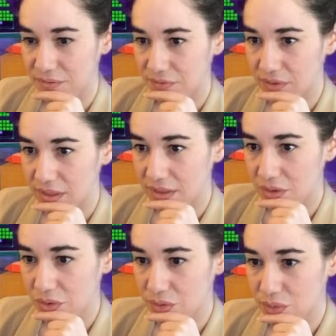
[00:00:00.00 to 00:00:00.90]

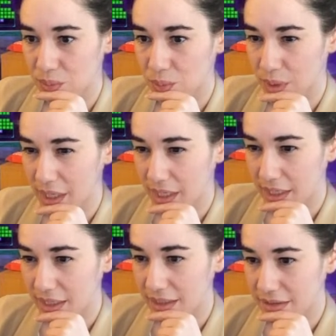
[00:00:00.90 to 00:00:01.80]
feels
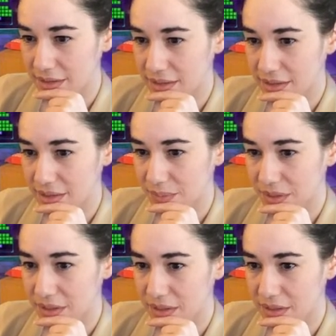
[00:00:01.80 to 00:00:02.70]
right. Let
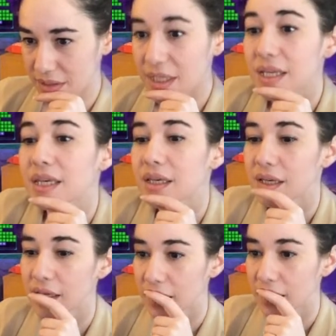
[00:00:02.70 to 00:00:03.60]
me see
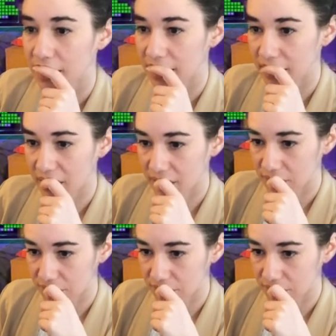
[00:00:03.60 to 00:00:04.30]
if